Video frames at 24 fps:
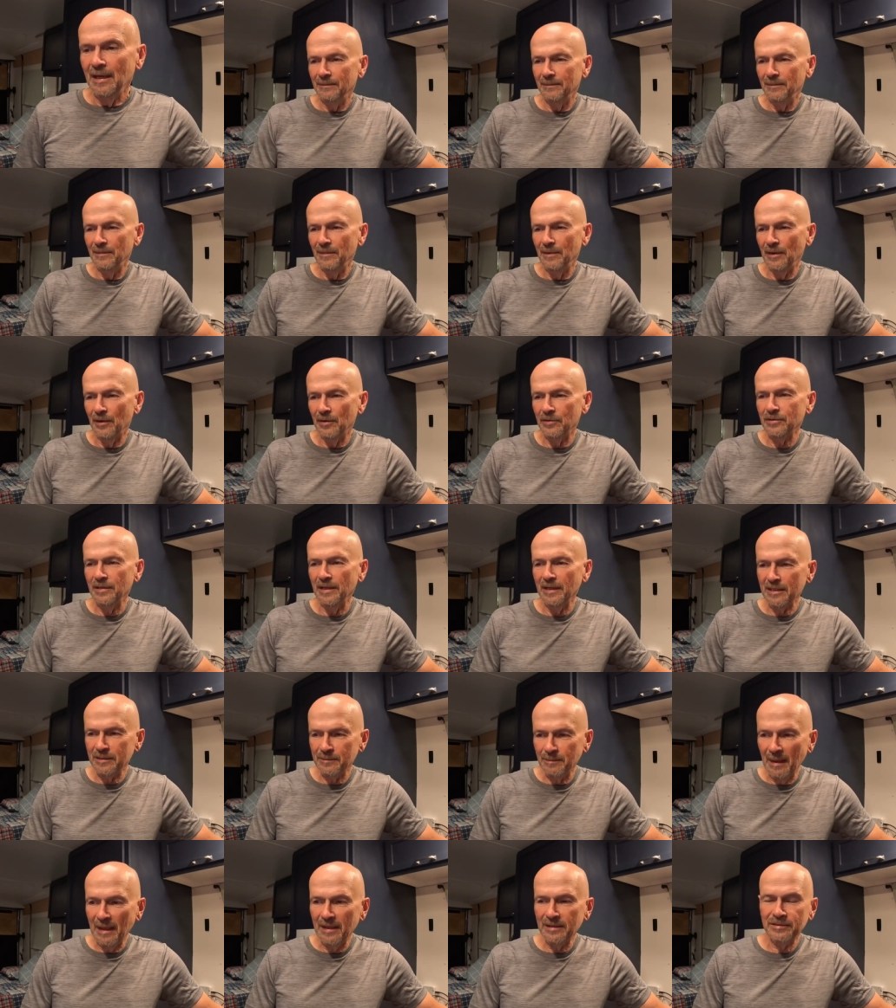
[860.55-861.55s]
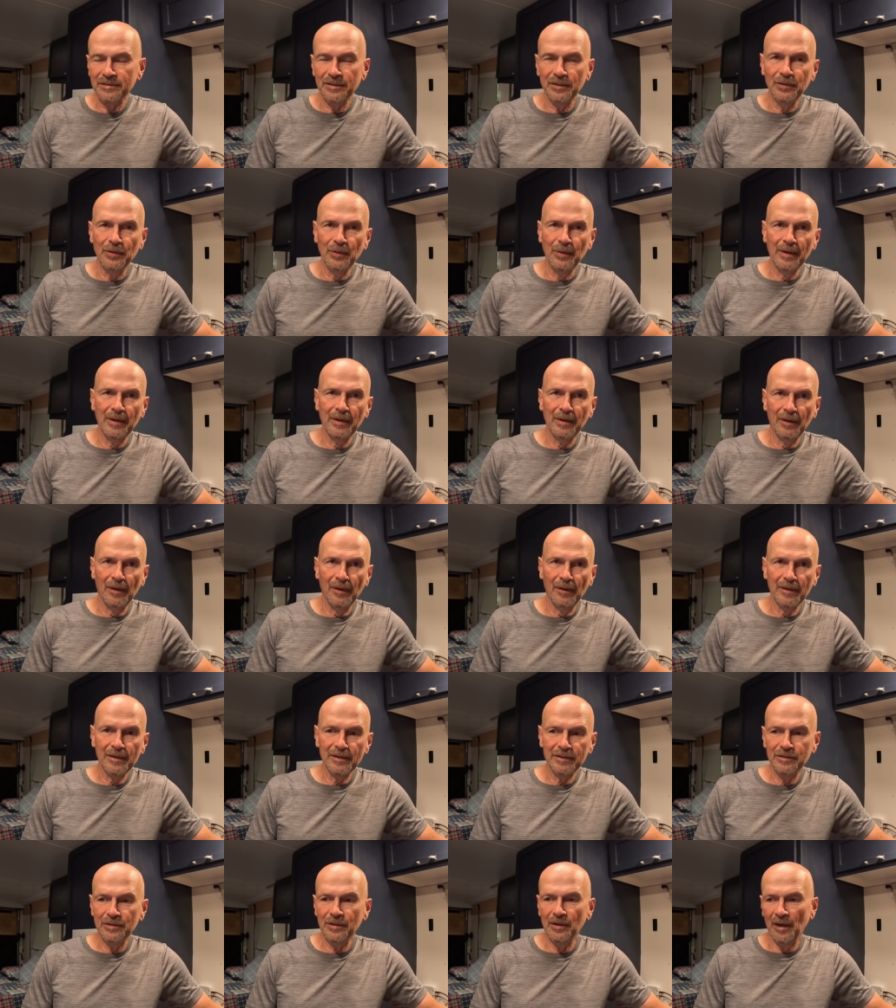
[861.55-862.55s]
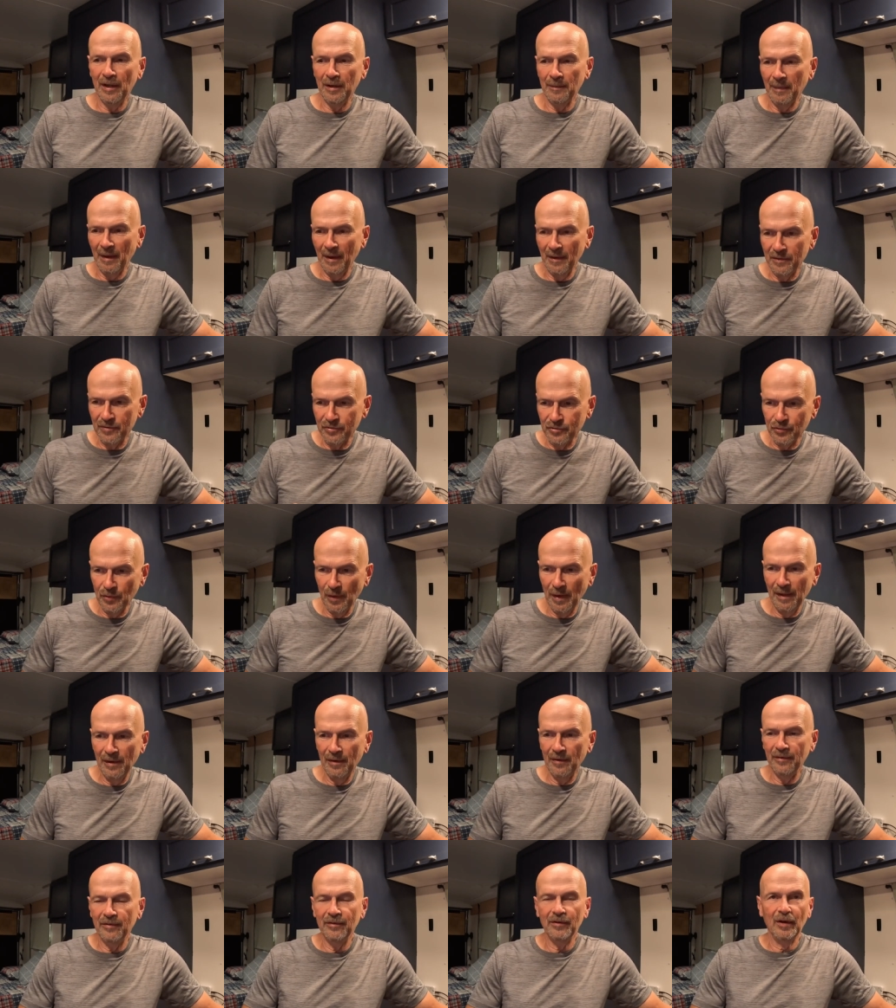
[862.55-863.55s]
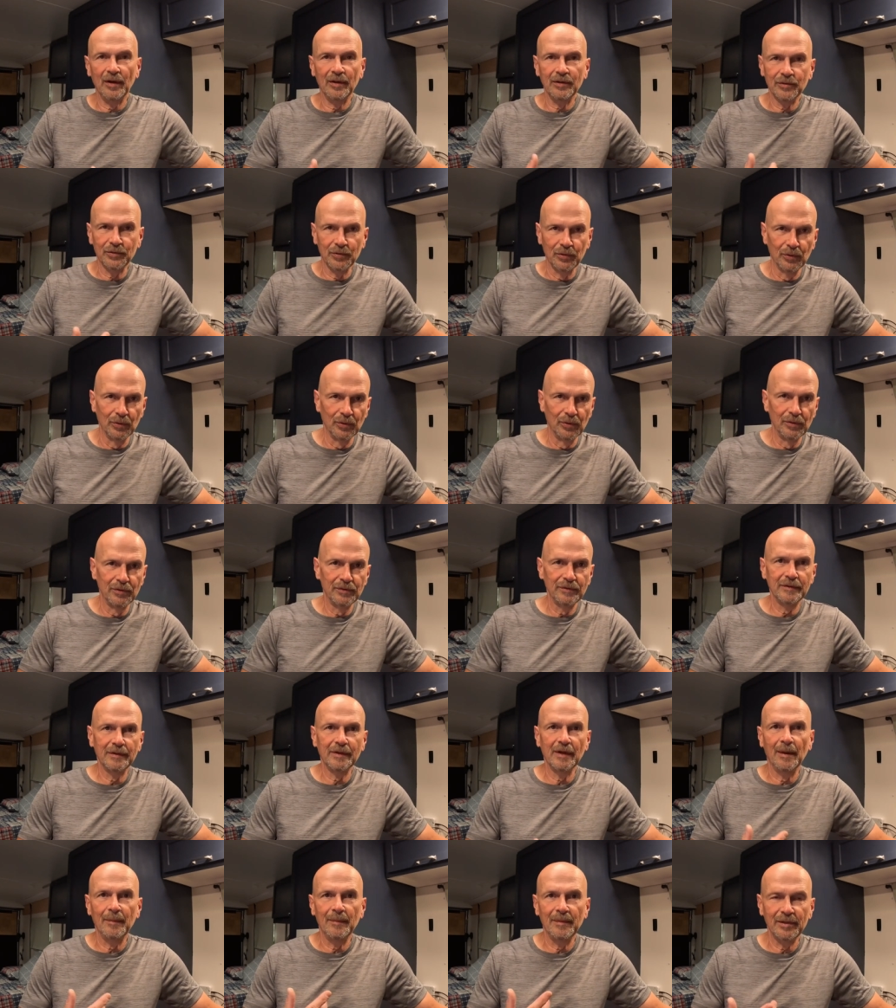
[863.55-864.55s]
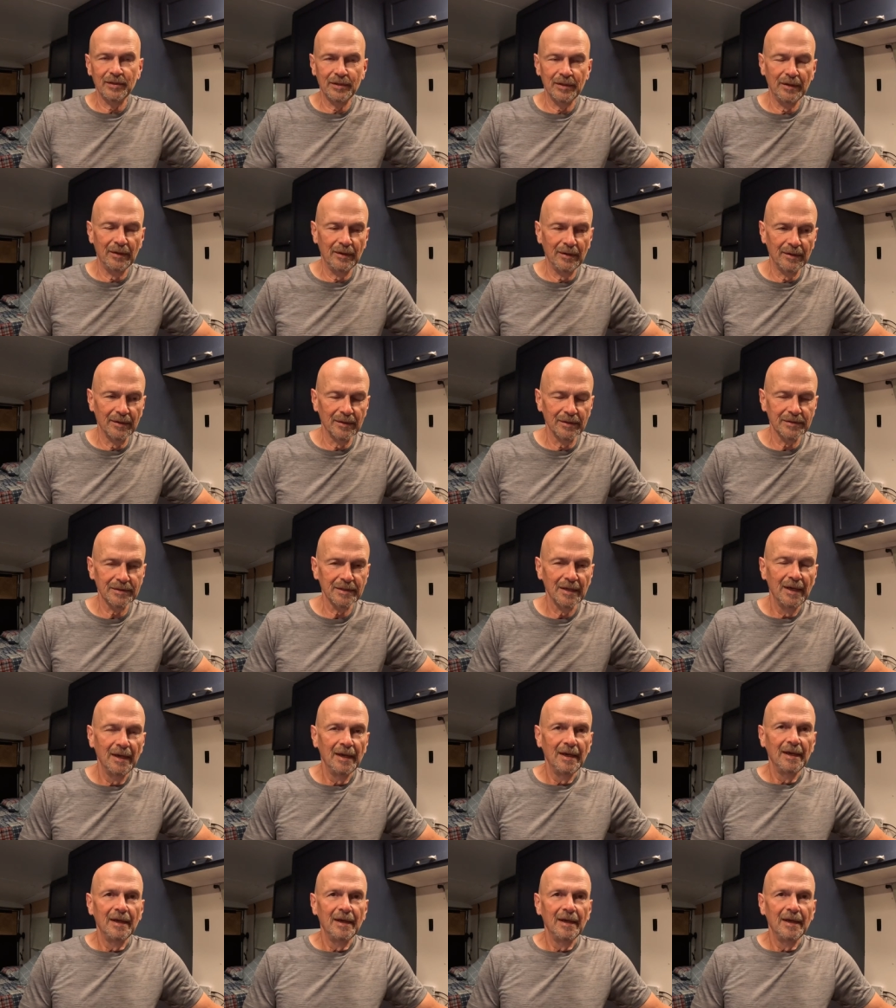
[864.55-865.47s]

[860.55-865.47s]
There's an expense to doing all this. You got to buy the trailer, you got tools, you got materials.